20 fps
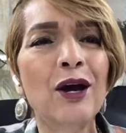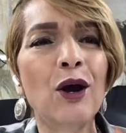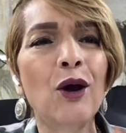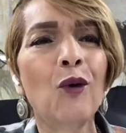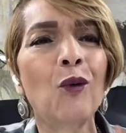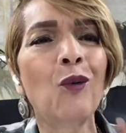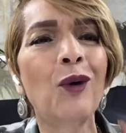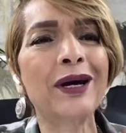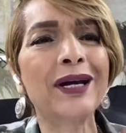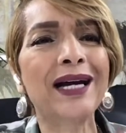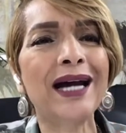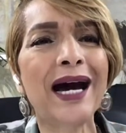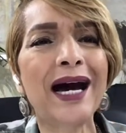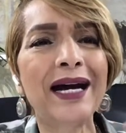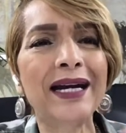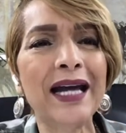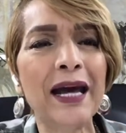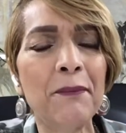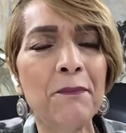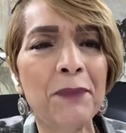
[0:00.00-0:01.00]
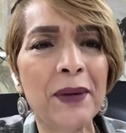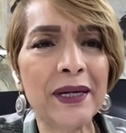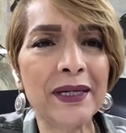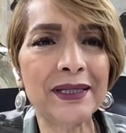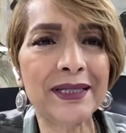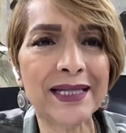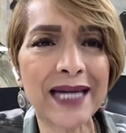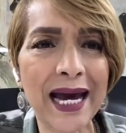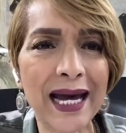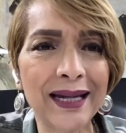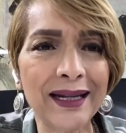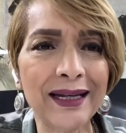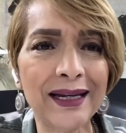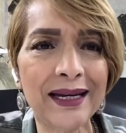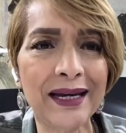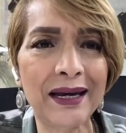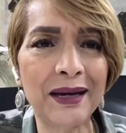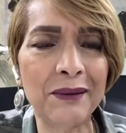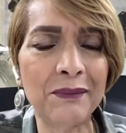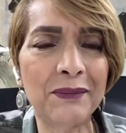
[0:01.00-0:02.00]
what God had been telling
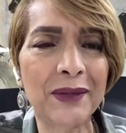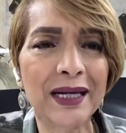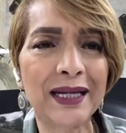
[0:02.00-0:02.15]
him,